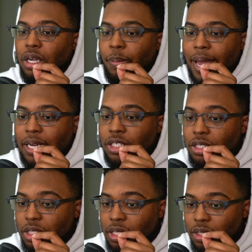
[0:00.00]
Imagine
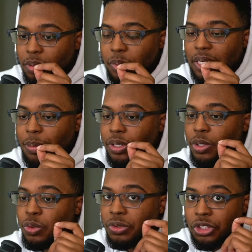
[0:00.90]
Zila being able to
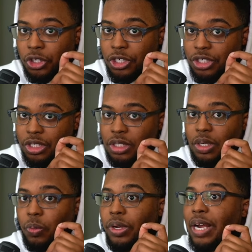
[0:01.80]
use Resurgence
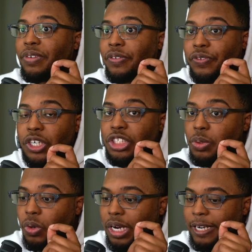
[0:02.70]
whenever the fuck she
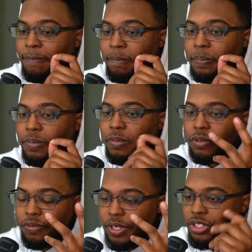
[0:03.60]
wanted. Fei